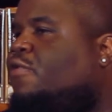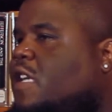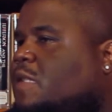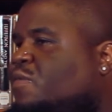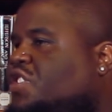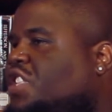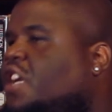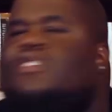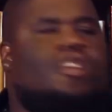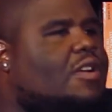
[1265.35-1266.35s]
Cross Blue
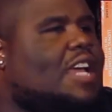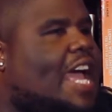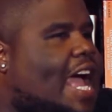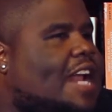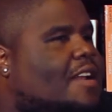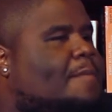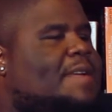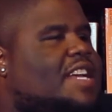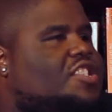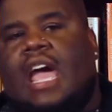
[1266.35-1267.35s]
Shield. You get Aetna,
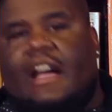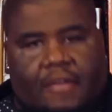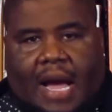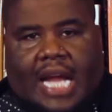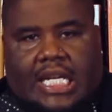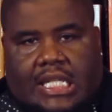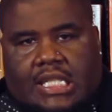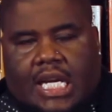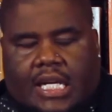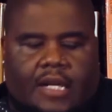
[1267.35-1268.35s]
bitch. Everybody
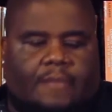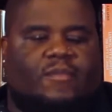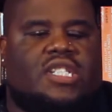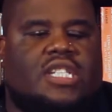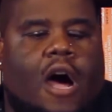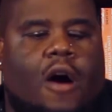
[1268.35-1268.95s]
gets Cigna. So,